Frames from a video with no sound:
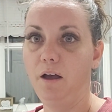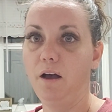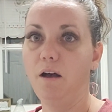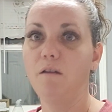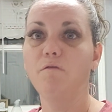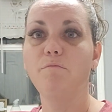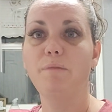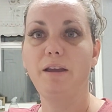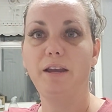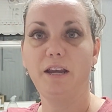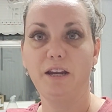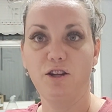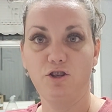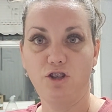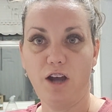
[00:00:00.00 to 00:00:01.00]
of
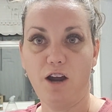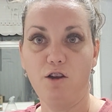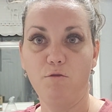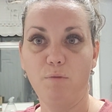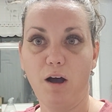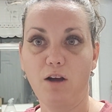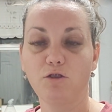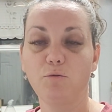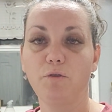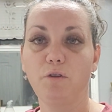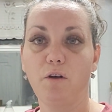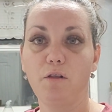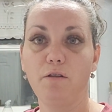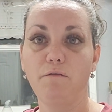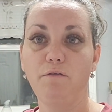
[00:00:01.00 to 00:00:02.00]
making a shadow box with
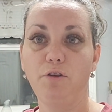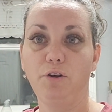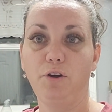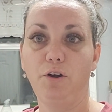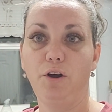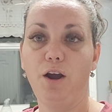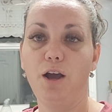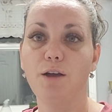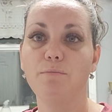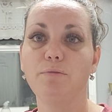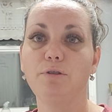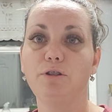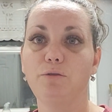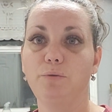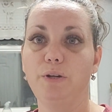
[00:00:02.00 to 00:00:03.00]
all of your
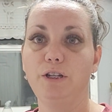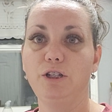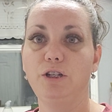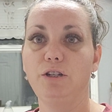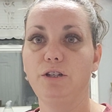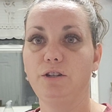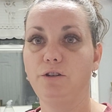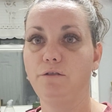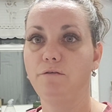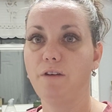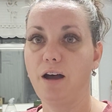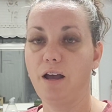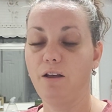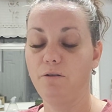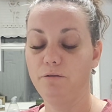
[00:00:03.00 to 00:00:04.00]
syringes and your
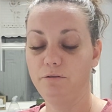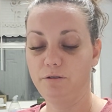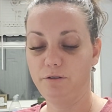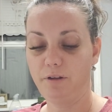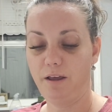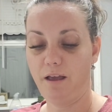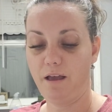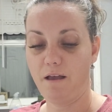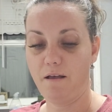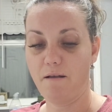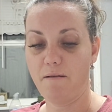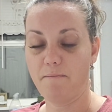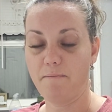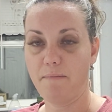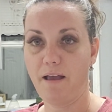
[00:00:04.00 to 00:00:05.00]
vials,
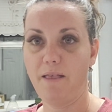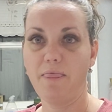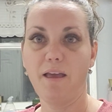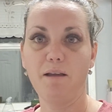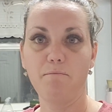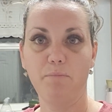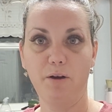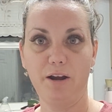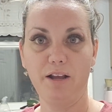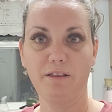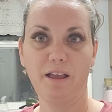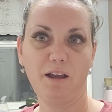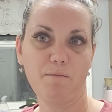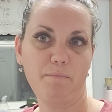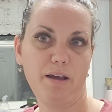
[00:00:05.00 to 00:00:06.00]
and then putting
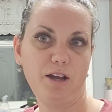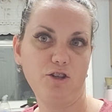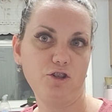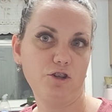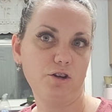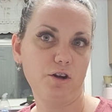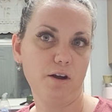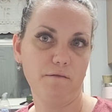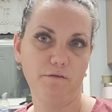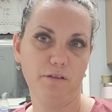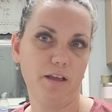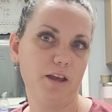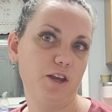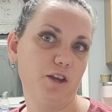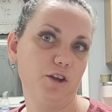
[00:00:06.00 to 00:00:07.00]
like a picture of
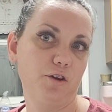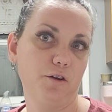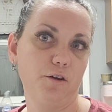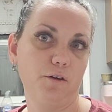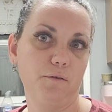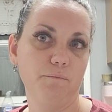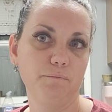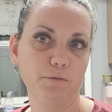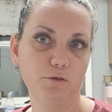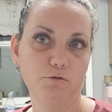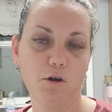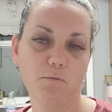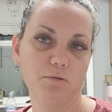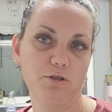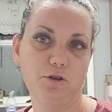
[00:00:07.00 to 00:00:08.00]
like your
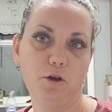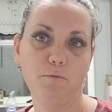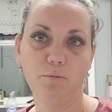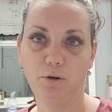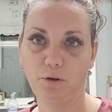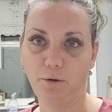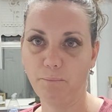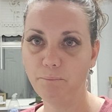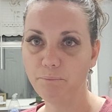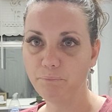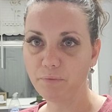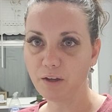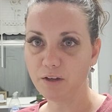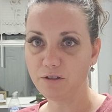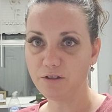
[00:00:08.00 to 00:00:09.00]
chromosome or
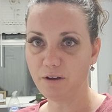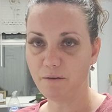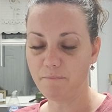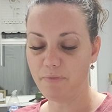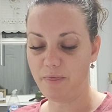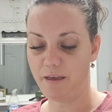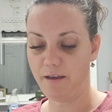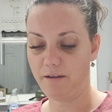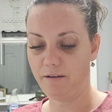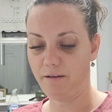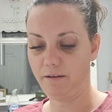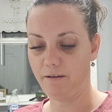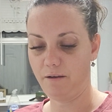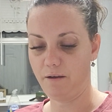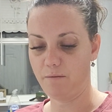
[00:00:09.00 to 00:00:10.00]
something
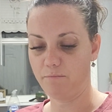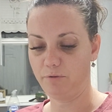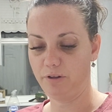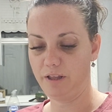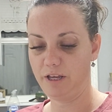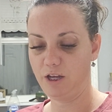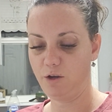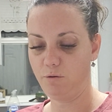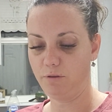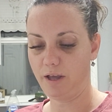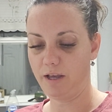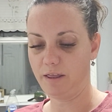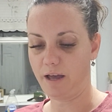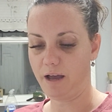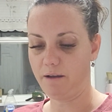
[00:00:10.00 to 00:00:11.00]
really cute
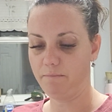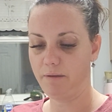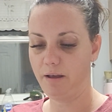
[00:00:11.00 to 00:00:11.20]
like that.